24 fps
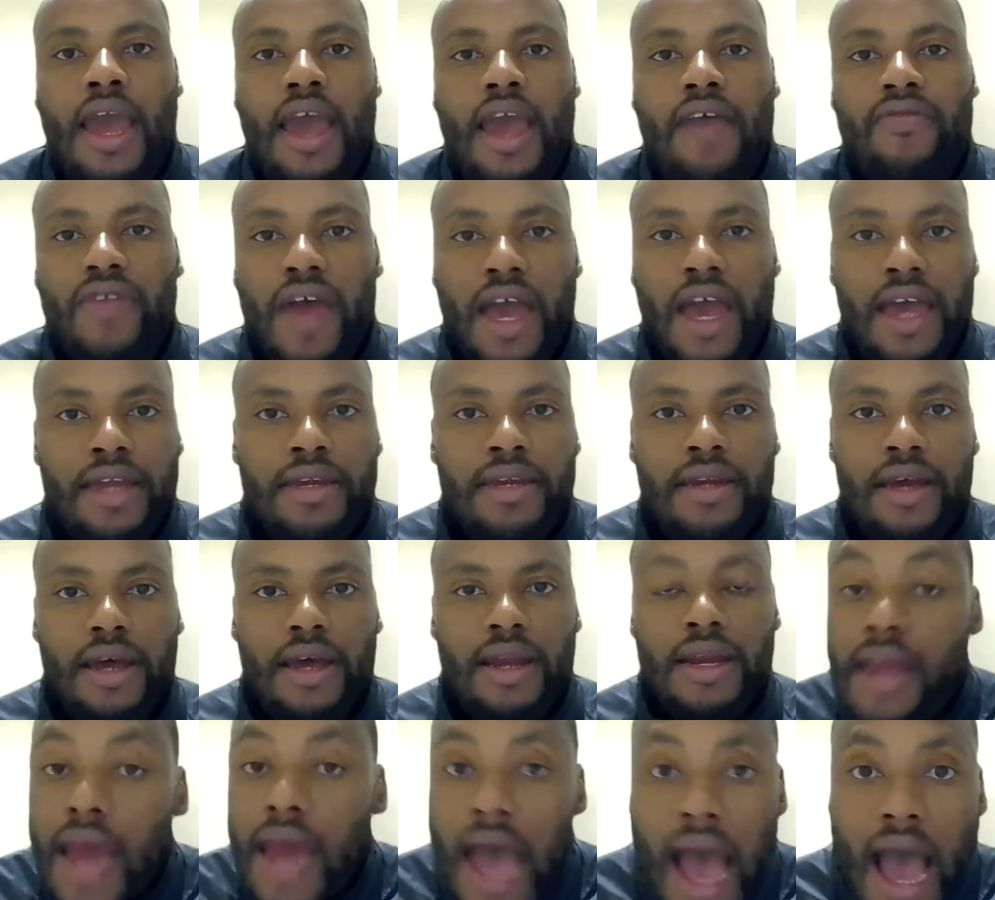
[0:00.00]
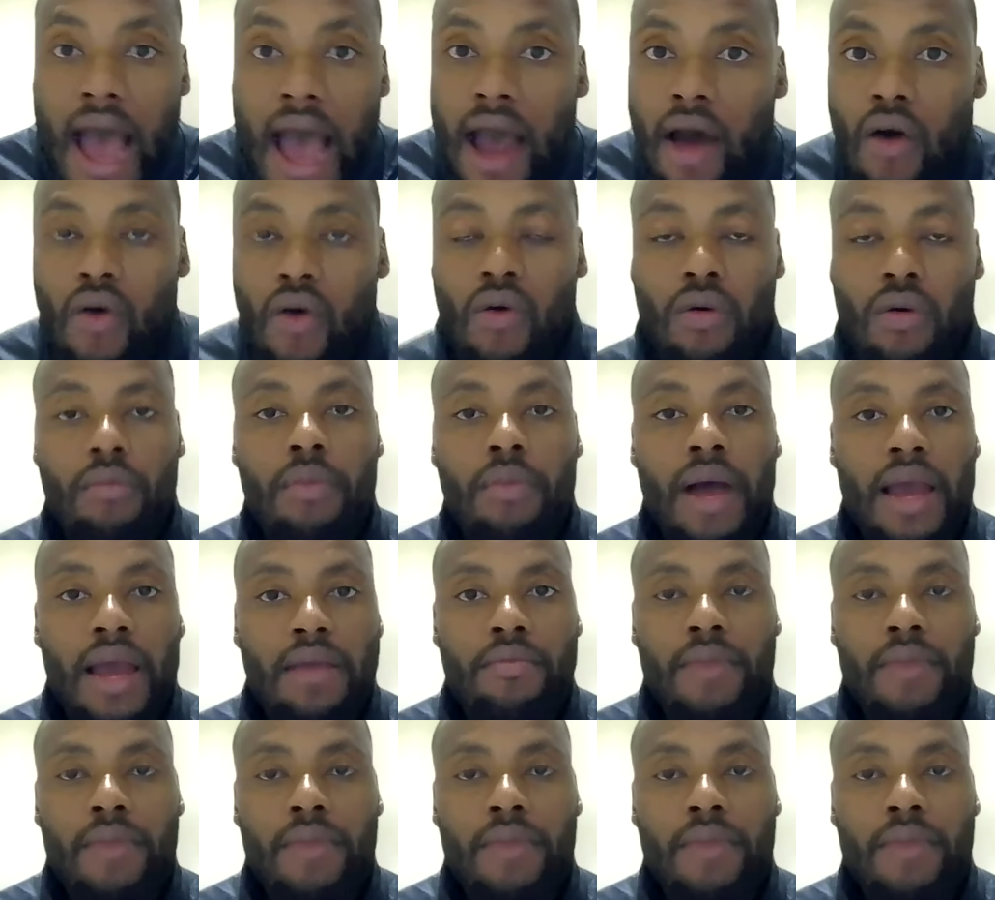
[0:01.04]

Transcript: And then now my,